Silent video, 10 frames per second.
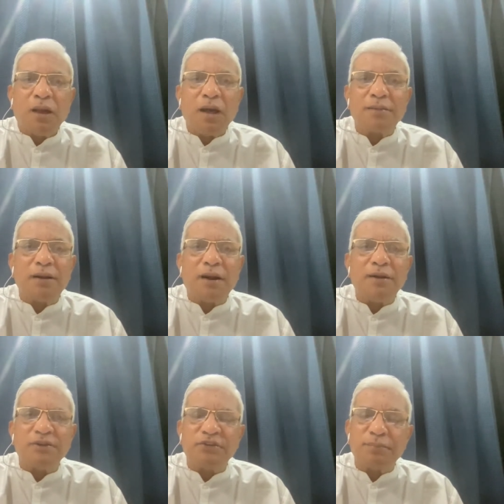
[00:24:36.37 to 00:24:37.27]
Are they
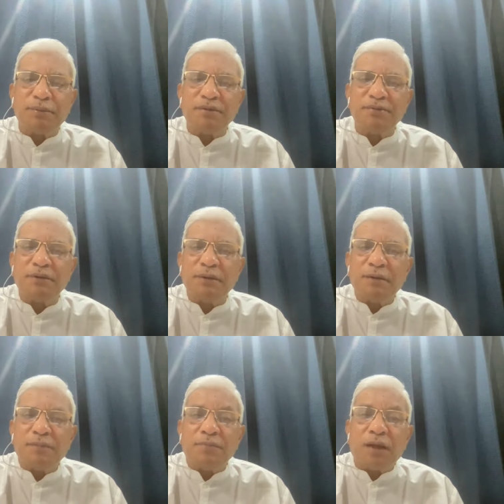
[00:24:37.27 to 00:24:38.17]
not disciplines?
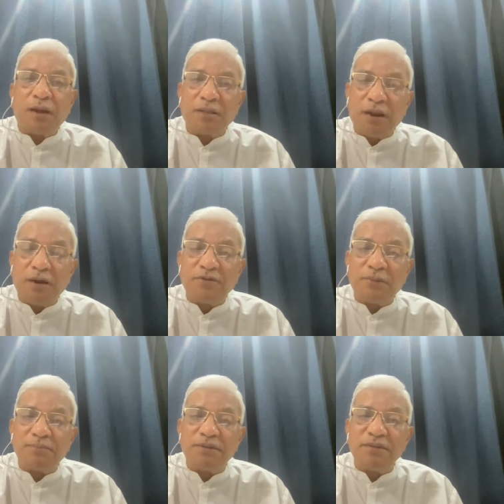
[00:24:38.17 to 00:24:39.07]
Are they not
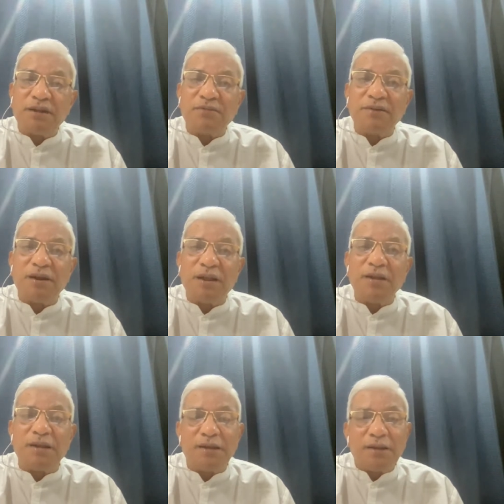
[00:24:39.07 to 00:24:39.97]
something that we
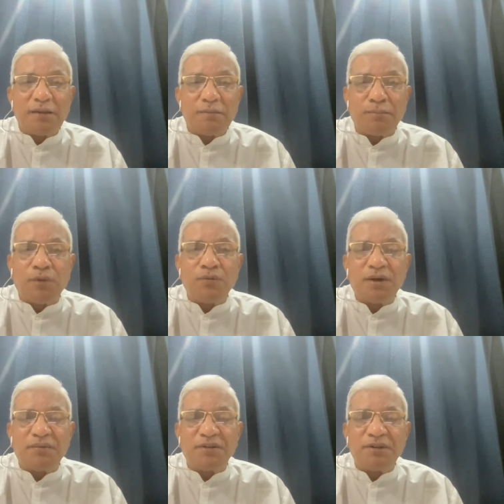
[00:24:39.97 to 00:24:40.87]
really
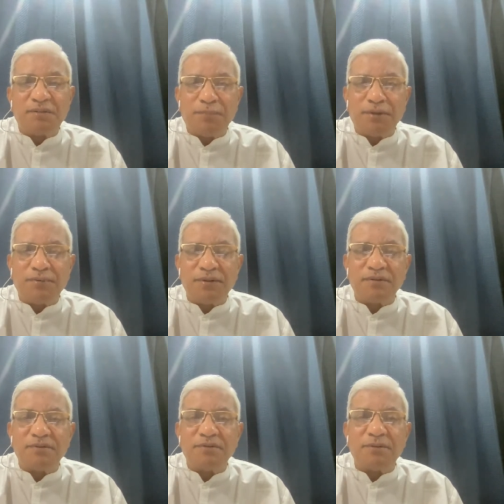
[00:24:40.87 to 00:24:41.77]
bound ourselves
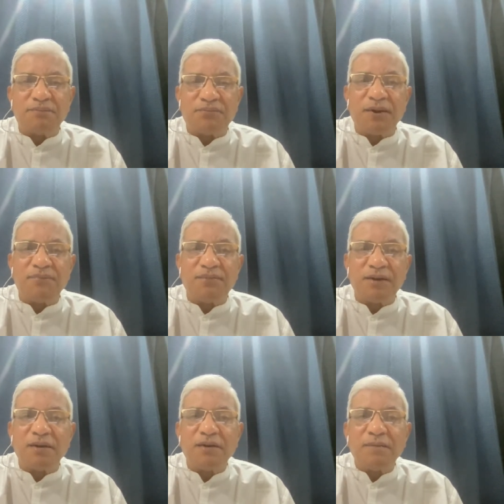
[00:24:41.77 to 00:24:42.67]
between some
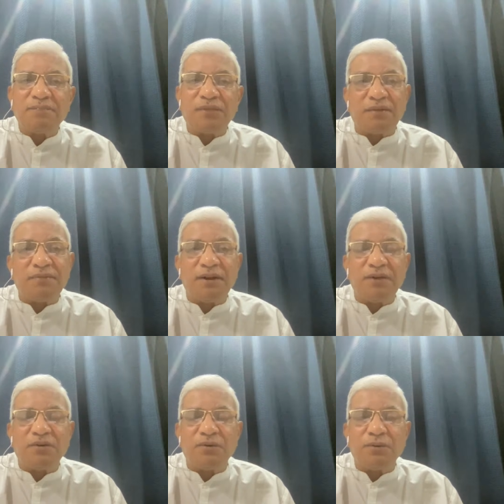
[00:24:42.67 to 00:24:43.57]
framework that we
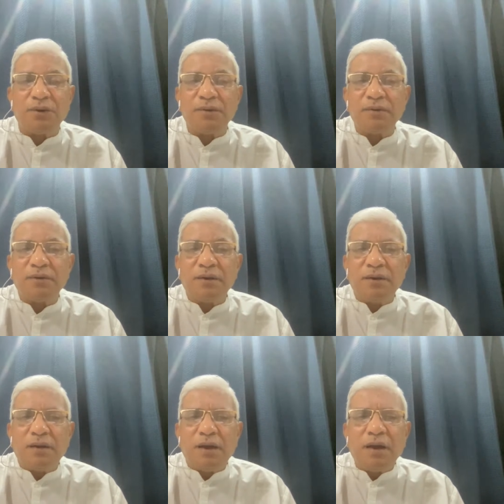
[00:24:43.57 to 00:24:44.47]
need to do it?
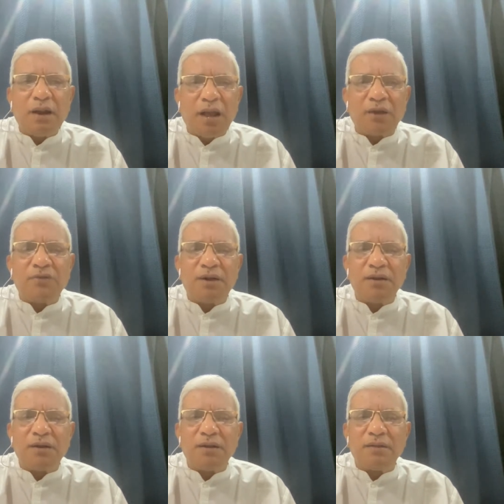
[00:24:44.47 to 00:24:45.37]
And
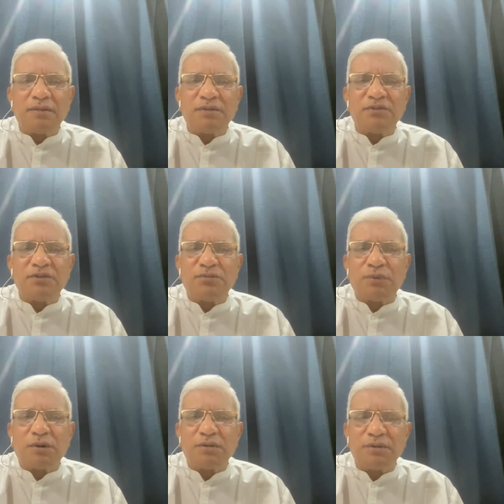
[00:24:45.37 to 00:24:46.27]
actually, this is
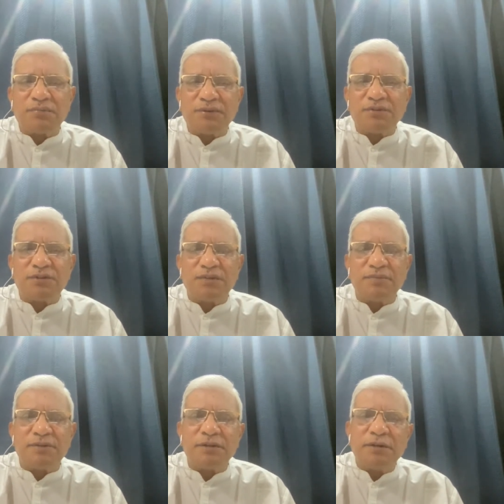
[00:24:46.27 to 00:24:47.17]
what is the first thing
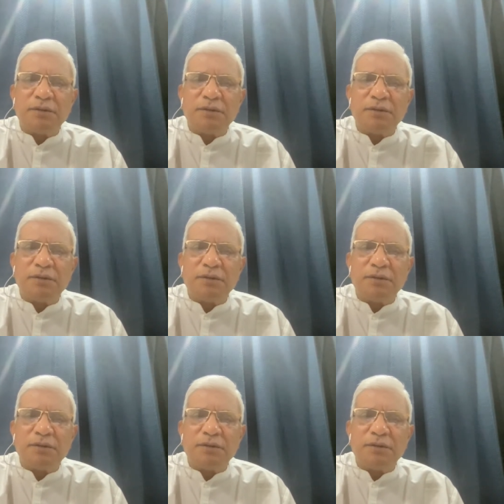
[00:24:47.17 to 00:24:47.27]
which